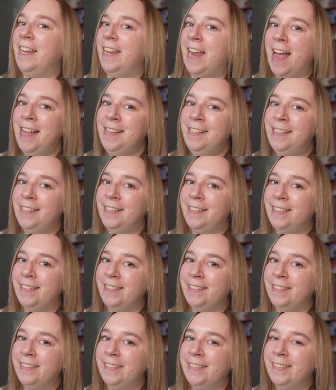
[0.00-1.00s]
yes
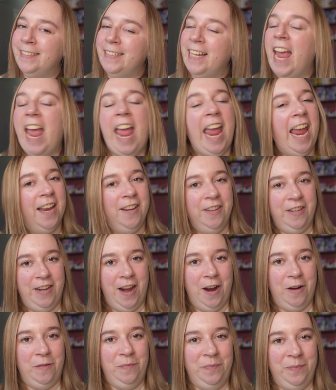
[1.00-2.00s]
And
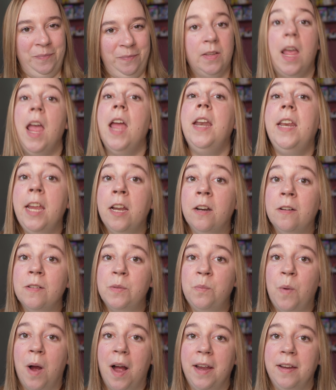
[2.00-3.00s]
no. And
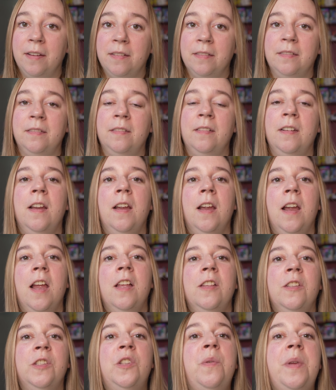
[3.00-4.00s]
here's why.
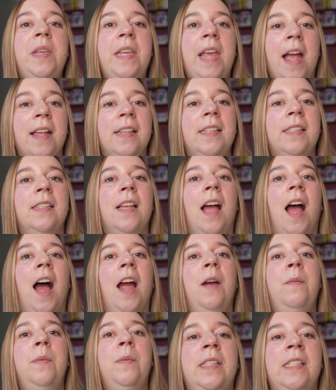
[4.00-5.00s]
So yes,
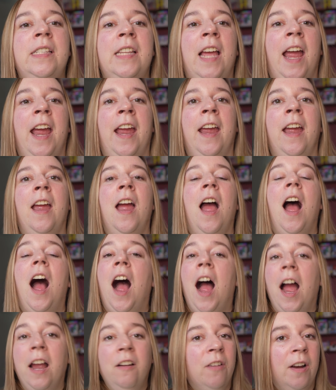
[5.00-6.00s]
I say
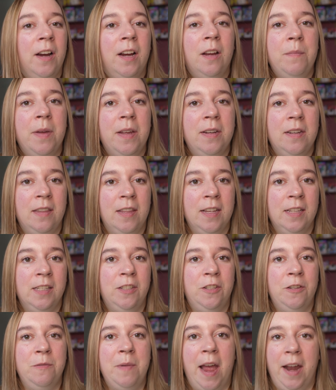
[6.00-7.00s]
I recommend this
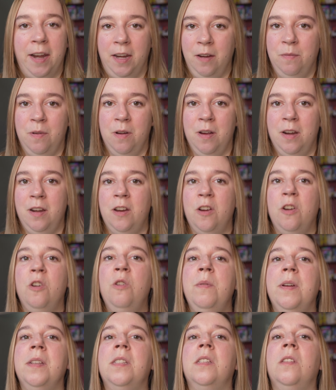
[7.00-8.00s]
to anyone
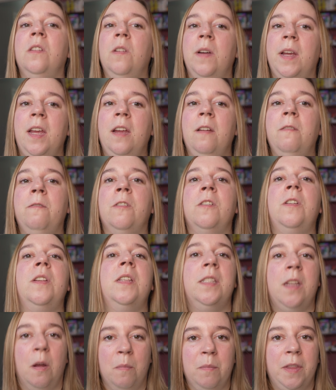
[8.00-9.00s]
who is looking for
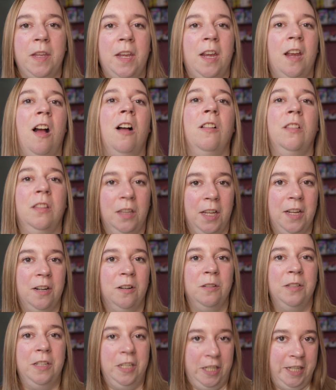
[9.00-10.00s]
something a
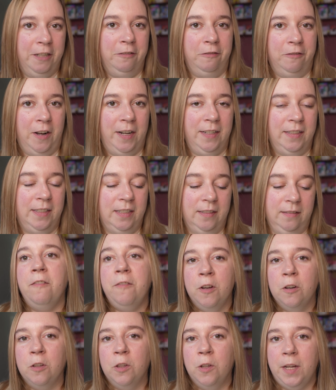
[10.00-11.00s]
little different. If
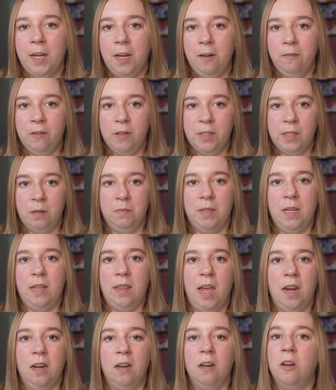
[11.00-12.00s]
you're looking for
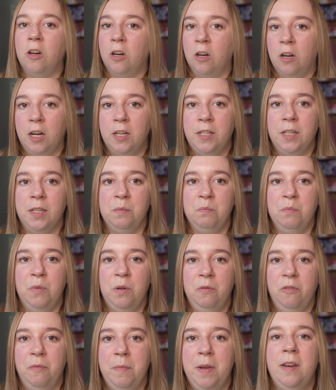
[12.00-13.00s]
something that encourages
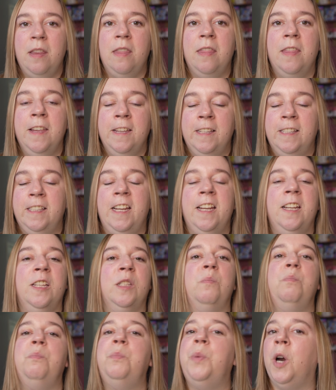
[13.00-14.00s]
movement, this
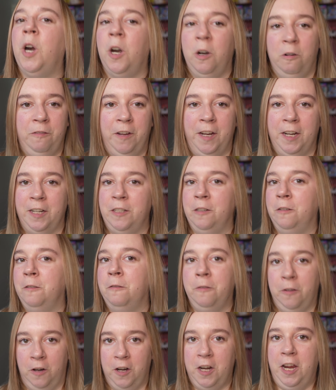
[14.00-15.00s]
is perfect
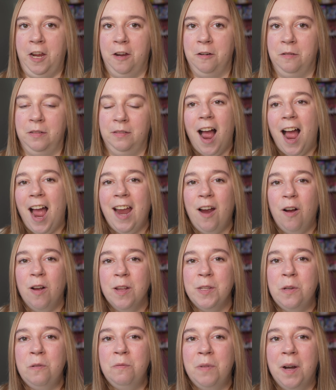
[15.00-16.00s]
for you. I
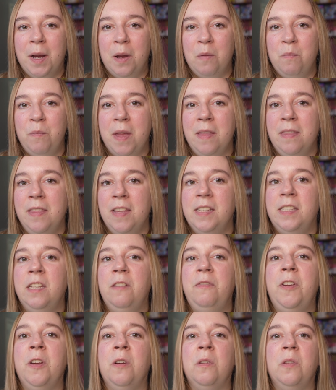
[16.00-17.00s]
also recommend this
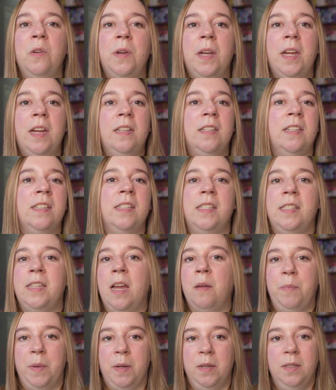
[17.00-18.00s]
if you're looking to
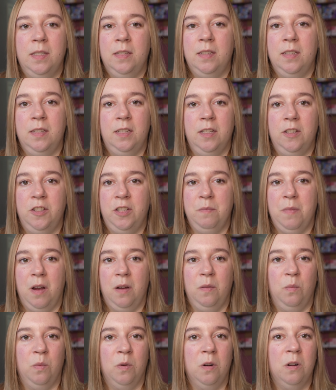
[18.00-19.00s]
step into the
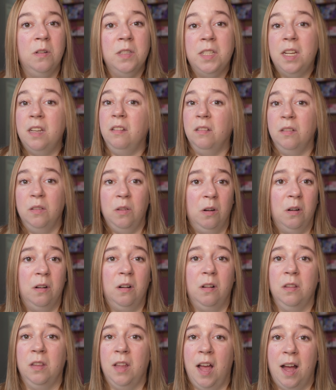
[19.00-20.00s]
Digimon world and learn
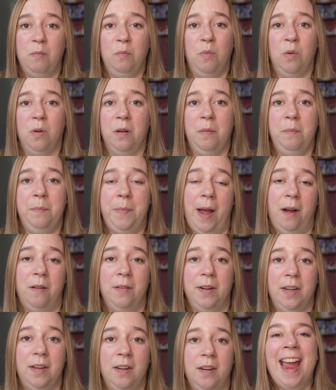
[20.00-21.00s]
a lot more
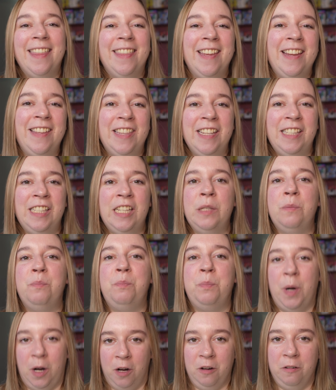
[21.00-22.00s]
about it. I think this is
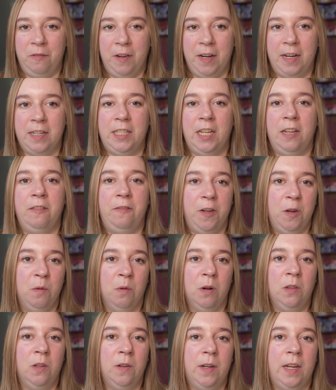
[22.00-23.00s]
perfect if you
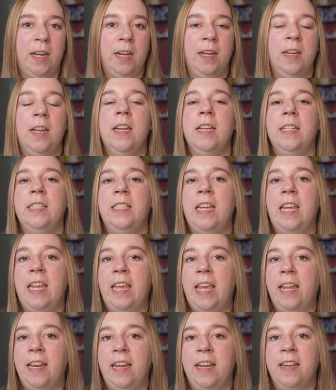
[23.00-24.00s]
are looking to
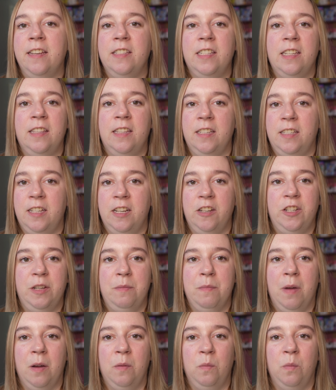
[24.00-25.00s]
get into the
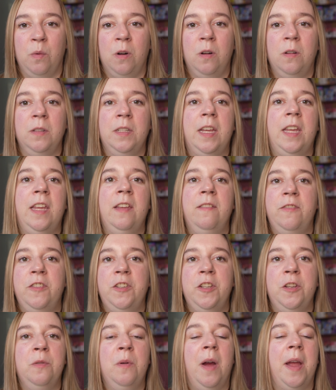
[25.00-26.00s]
Digimon world,
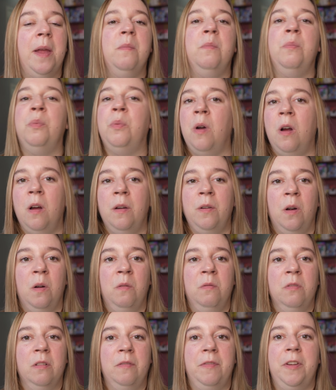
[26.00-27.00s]
gives you a broad
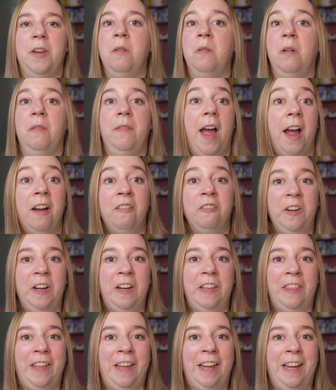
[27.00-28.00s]
overview of
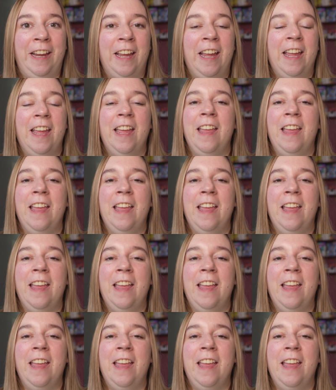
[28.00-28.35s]
everything